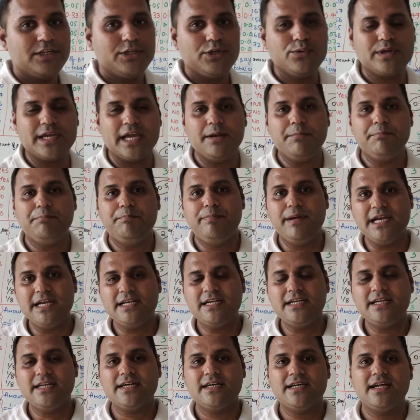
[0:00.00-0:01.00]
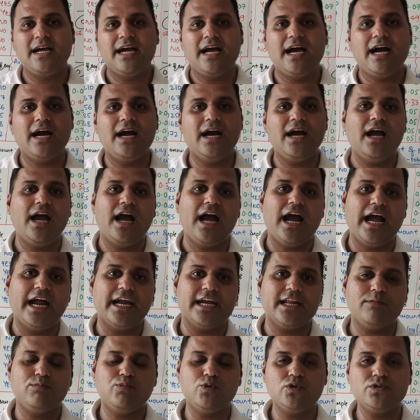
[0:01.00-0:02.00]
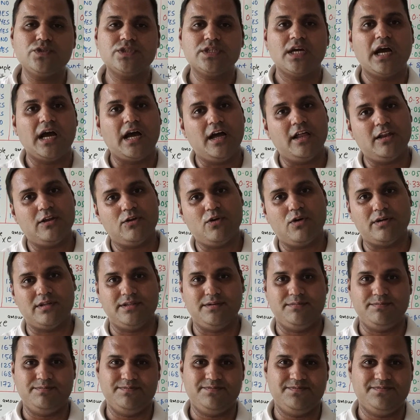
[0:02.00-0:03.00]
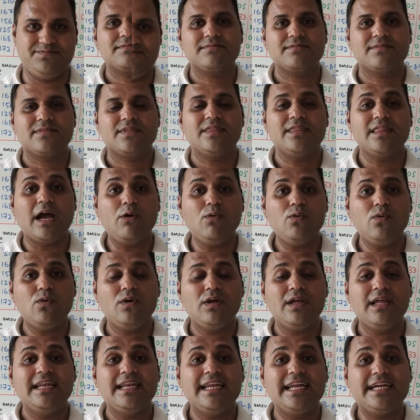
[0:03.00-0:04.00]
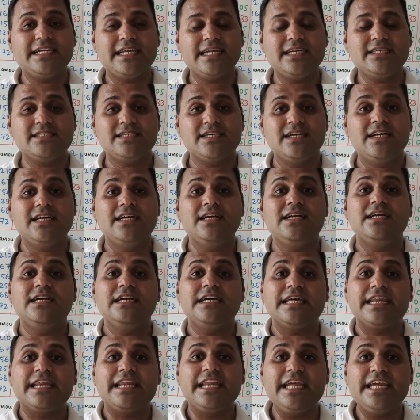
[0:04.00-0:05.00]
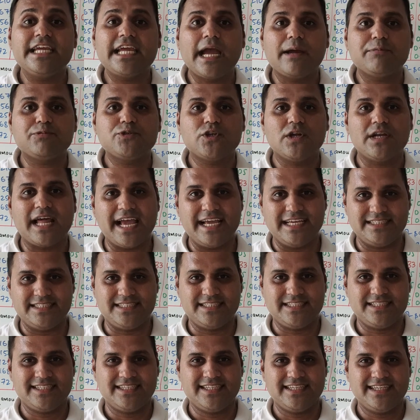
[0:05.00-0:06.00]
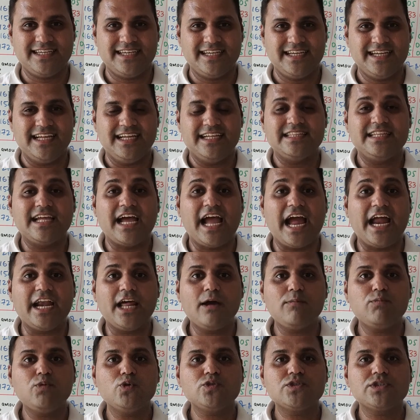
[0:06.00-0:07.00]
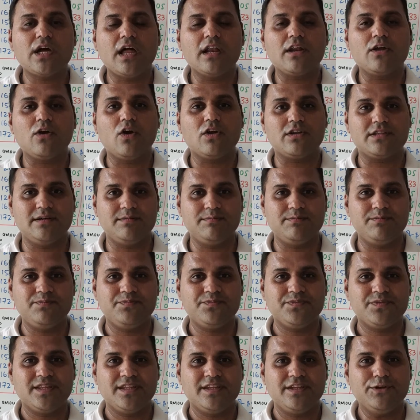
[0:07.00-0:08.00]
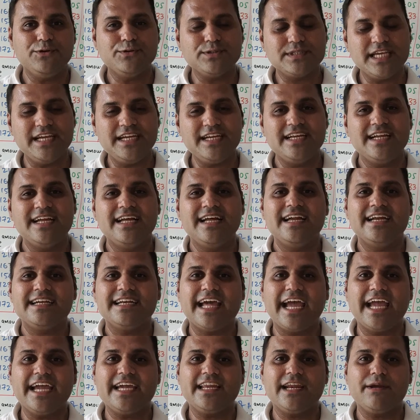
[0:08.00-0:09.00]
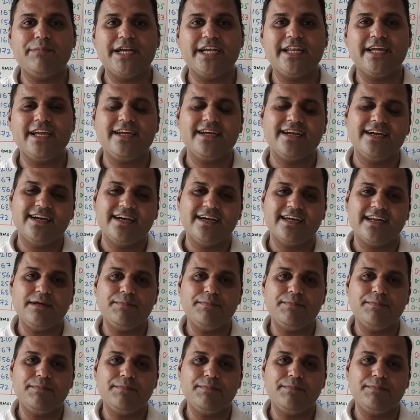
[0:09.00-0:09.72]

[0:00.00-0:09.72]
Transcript: you can build a AdaBoost algorithm. Now let us recapitalize the AdaBoost algorithm using diagrammatic